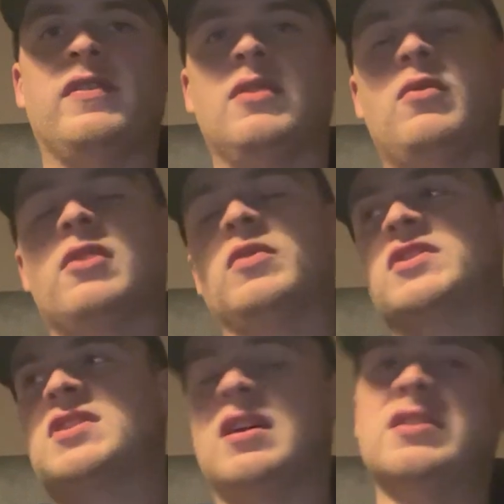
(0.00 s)
fair. What I will
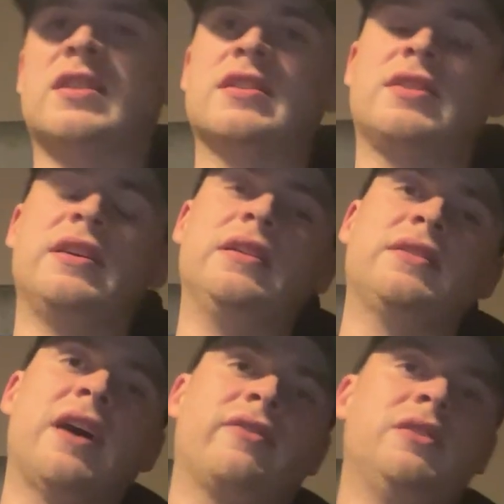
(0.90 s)
say is this, like, you'll
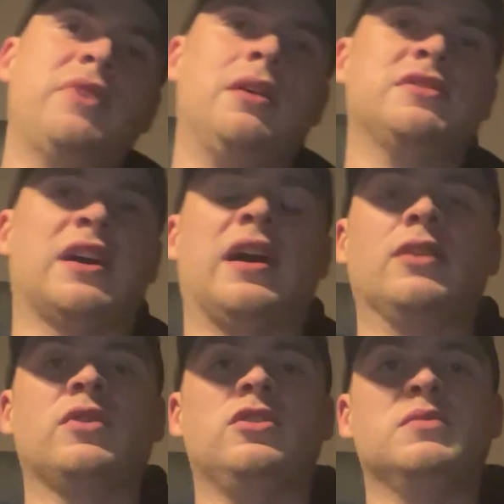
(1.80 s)
definitely be able to
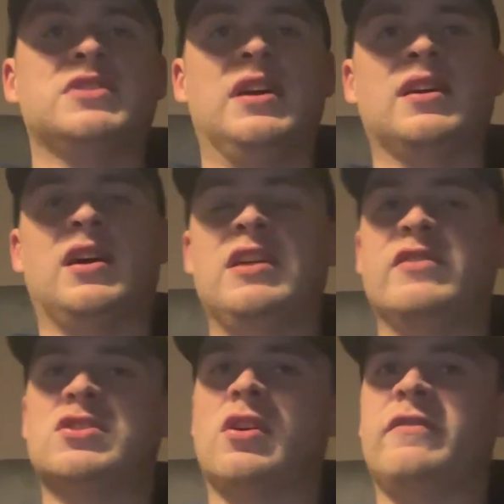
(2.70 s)
hang with Hubert Hurkacz. If
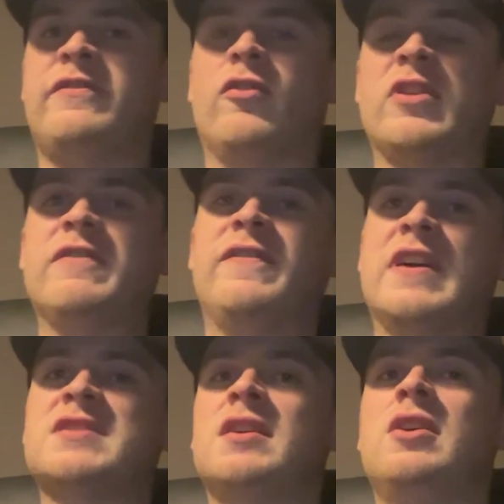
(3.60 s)
it's not a fully
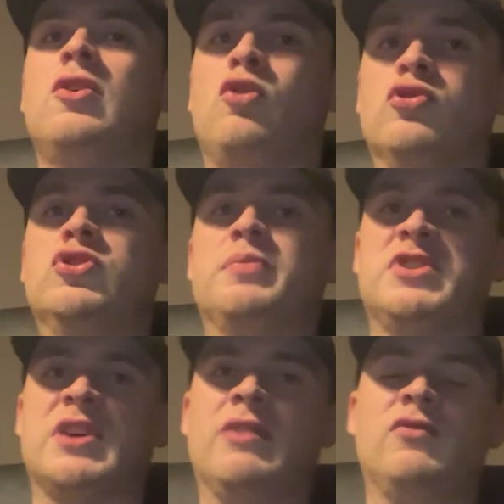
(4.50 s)
fit,
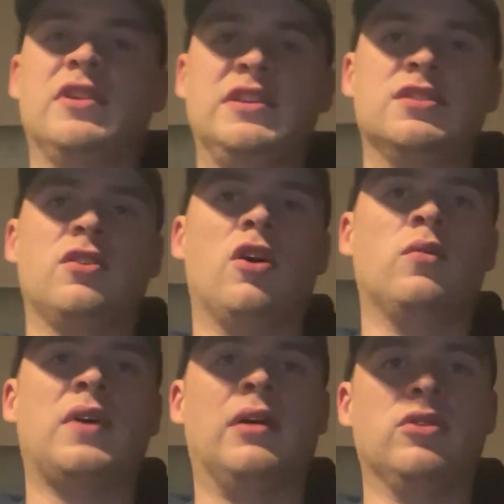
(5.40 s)
100% ready to
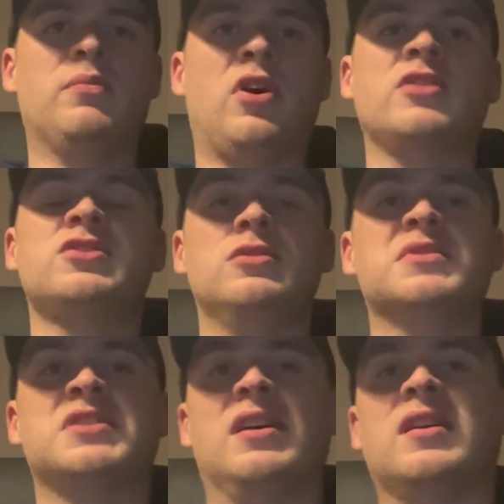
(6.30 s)
go out the box
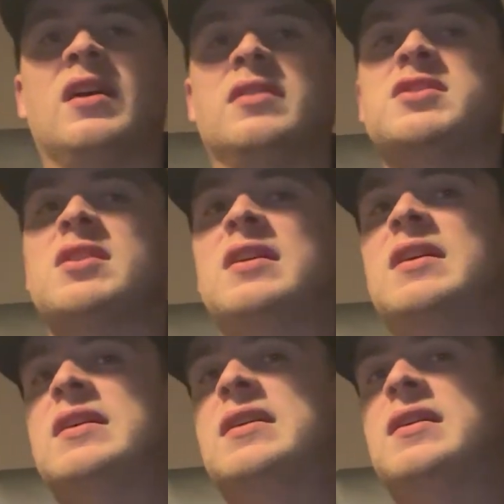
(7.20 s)
Hubert Hurkacz,
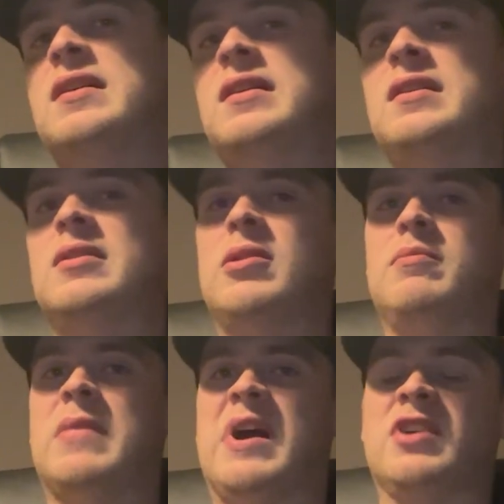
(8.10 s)

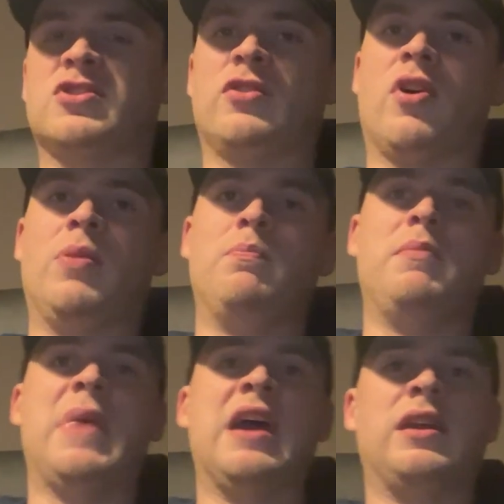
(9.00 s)
Marcus Garon
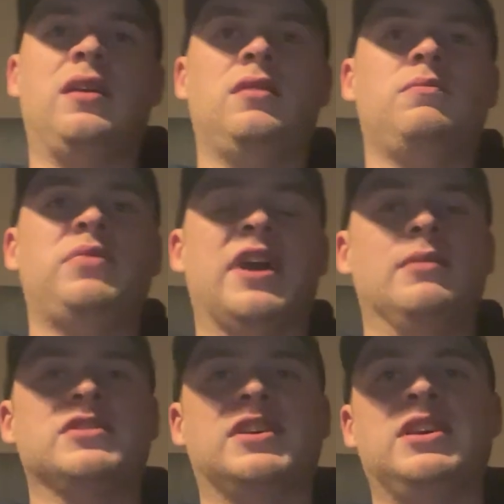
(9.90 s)
may be
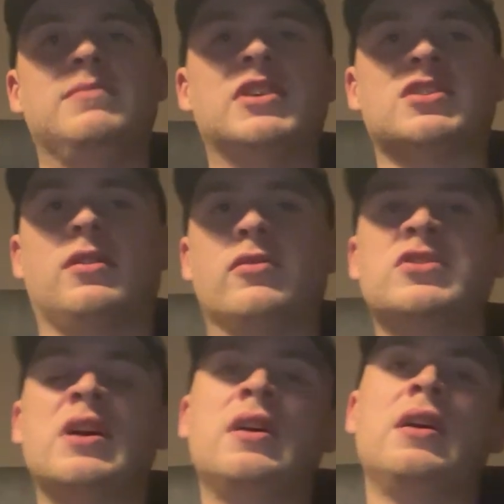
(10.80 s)
able to keep this
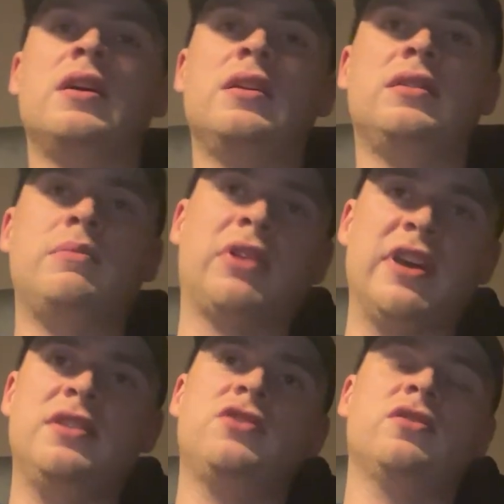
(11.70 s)
close. They
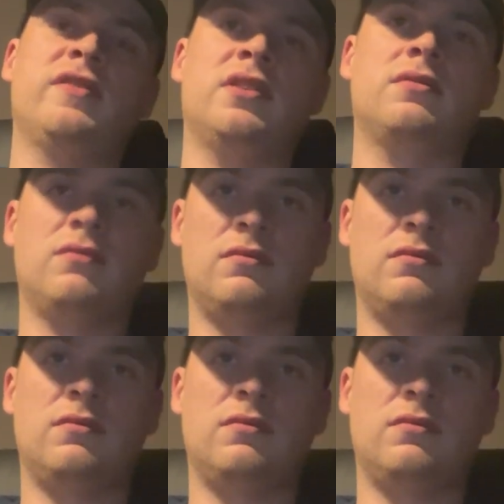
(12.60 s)
played each other